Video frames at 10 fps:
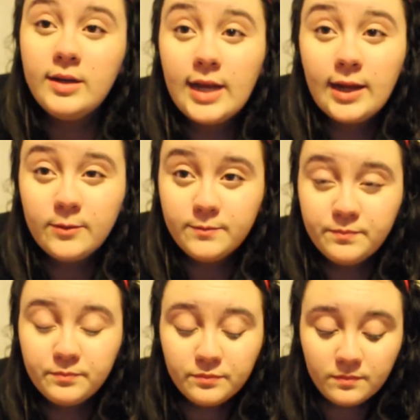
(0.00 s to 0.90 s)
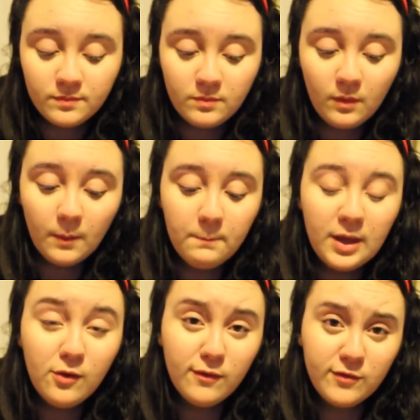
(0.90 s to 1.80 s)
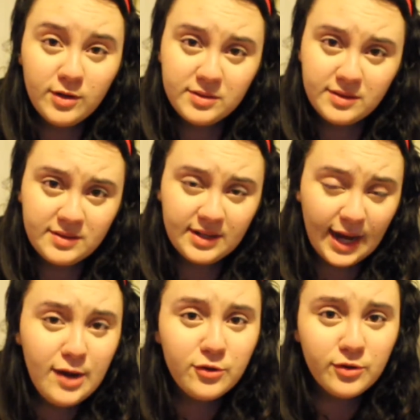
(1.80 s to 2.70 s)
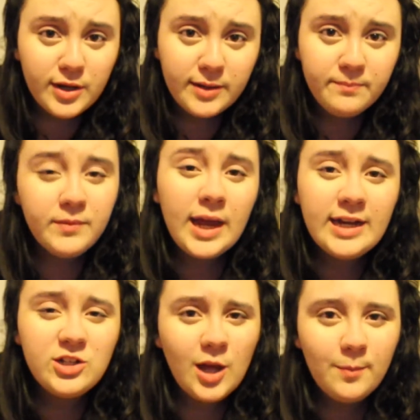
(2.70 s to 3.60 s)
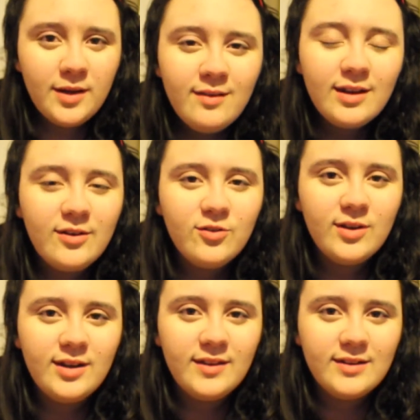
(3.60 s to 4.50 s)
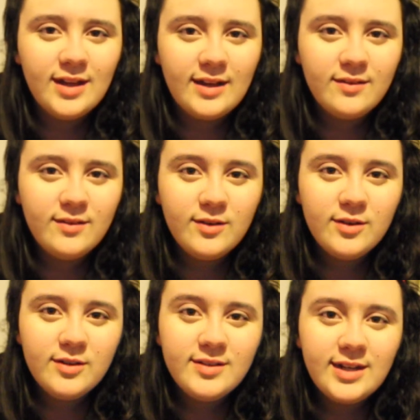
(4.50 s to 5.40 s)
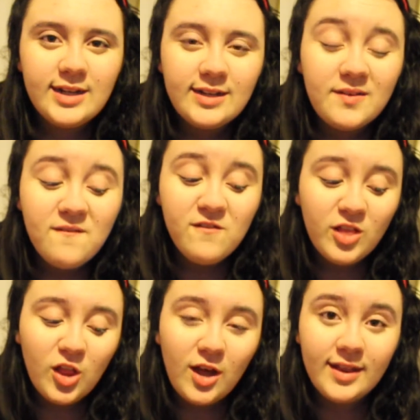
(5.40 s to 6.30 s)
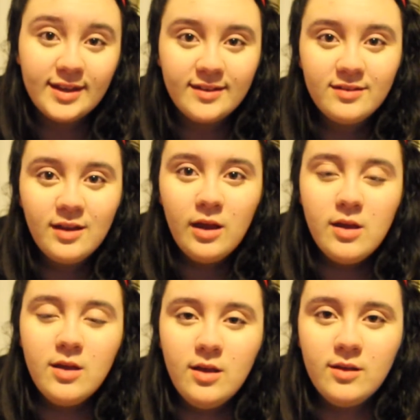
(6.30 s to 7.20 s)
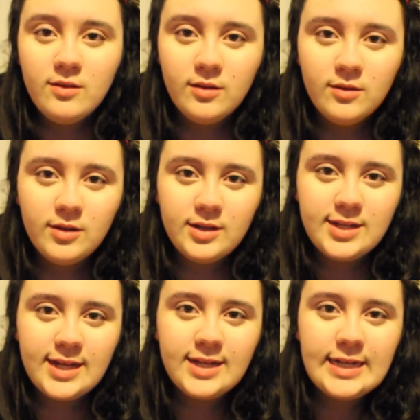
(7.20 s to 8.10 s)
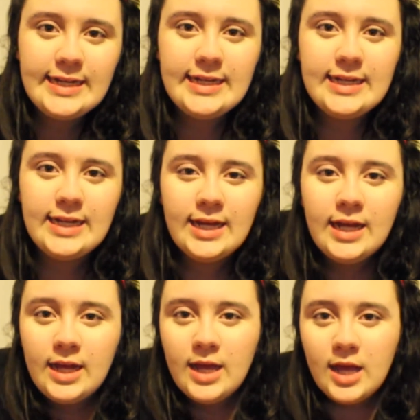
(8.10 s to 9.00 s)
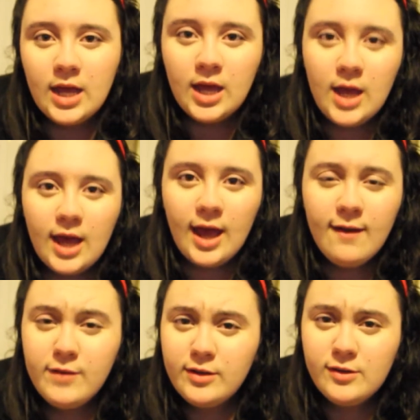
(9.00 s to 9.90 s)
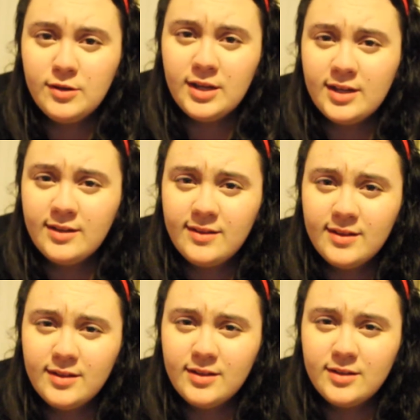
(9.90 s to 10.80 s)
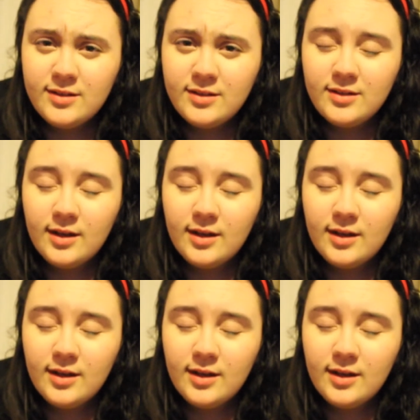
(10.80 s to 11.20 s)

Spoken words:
Now, Miku of course is an android, and a Japanese android nonetheless, so her skin is flawless. So take a heavy duty foundation